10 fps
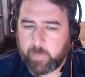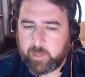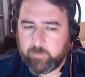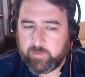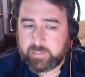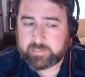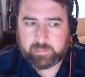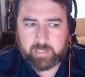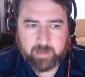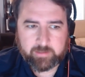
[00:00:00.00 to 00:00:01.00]
And that's
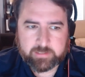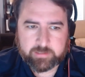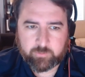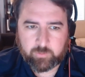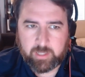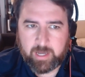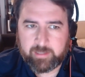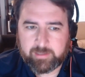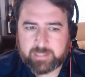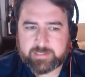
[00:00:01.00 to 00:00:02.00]
allowed us to rely
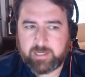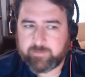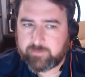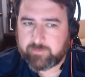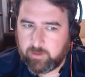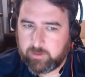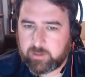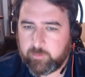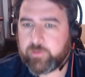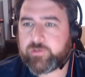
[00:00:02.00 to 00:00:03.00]
less heavily on
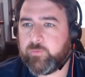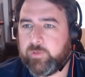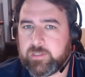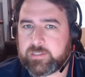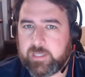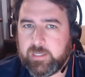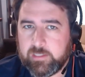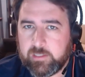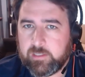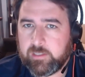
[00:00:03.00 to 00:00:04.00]
commercial real
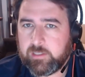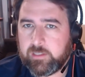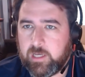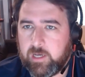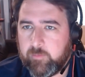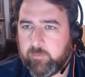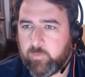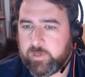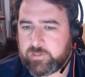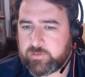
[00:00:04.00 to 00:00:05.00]
estate,
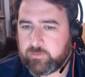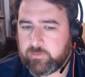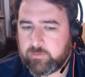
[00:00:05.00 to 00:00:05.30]
which